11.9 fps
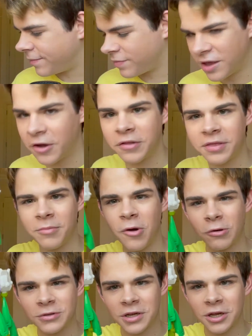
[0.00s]
They aren't the
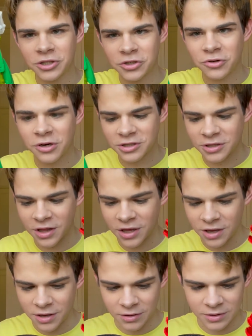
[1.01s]
most
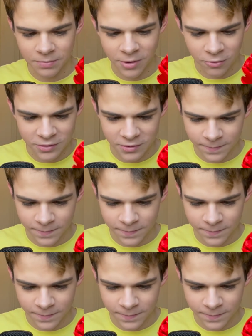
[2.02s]
structurally built.